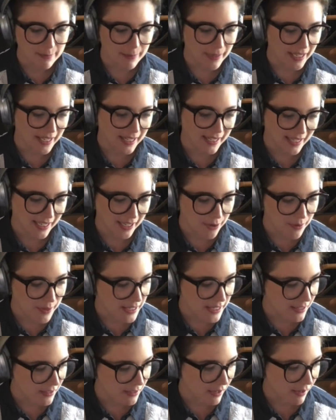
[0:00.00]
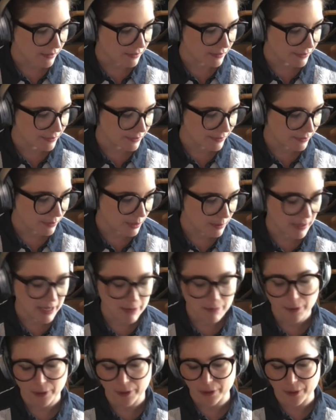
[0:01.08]
but I always love when
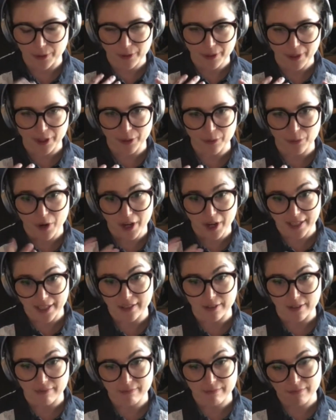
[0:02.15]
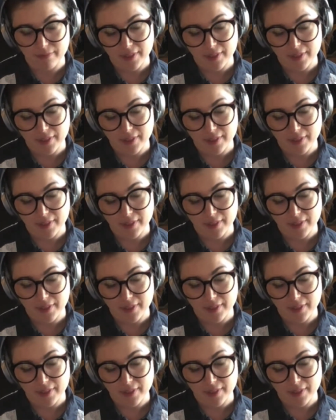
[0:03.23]
people are wanting their